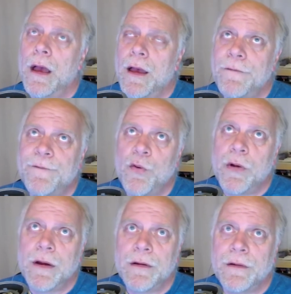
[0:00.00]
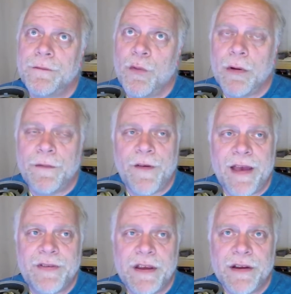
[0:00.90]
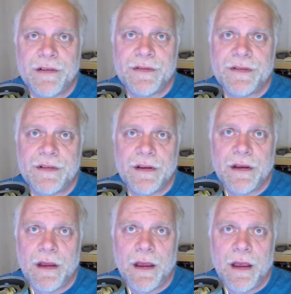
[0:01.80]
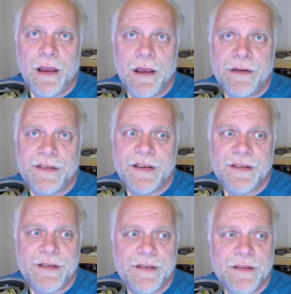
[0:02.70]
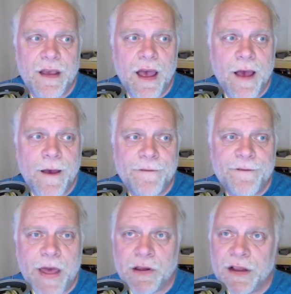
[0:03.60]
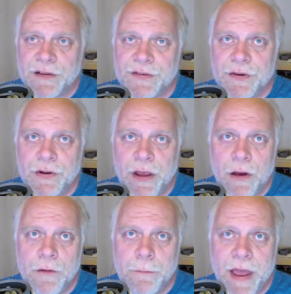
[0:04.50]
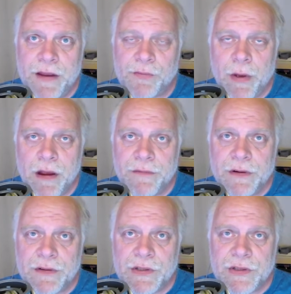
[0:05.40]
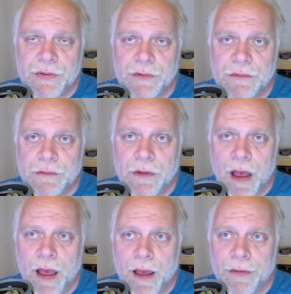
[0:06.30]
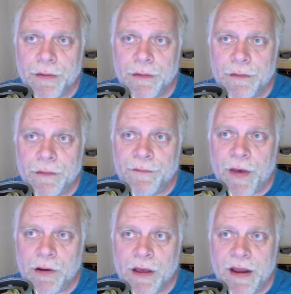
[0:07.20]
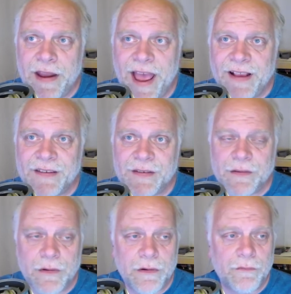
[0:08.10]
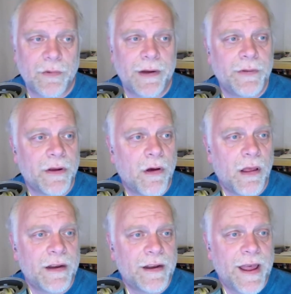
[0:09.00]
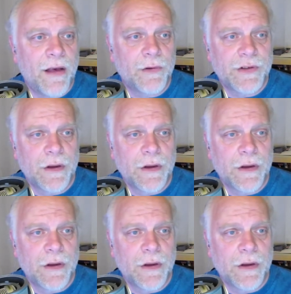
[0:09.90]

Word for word: 4 or 5 years since Final Cut Studio made its way over to Final Cut X, or whatever they're calling it now, which